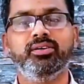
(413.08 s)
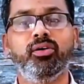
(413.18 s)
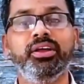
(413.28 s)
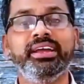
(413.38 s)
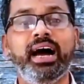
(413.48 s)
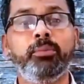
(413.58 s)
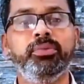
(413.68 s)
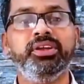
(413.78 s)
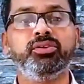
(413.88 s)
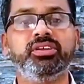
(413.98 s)
going
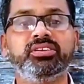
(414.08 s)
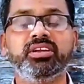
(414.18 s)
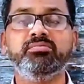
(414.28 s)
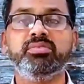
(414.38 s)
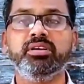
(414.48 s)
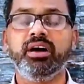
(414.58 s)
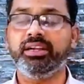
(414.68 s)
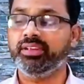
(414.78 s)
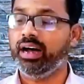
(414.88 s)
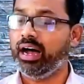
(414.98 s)
up into the
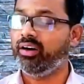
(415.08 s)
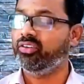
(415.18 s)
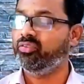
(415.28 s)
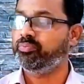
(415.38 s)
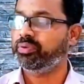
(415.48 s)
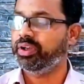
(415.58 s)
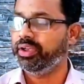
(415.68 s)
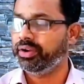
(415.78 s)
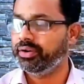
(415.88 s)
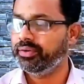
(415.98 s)
temple at the hour of
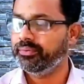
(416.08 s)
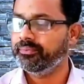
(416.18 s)
prayer.